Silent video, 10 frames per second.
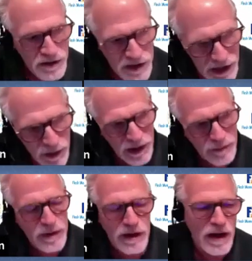
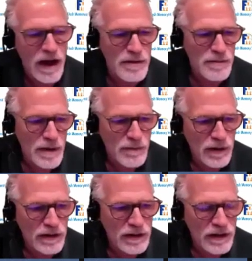DRAM, a common
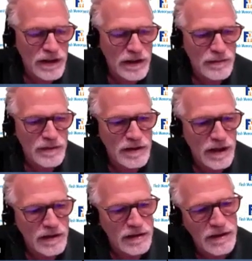memory
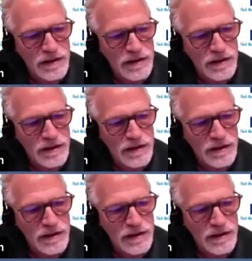that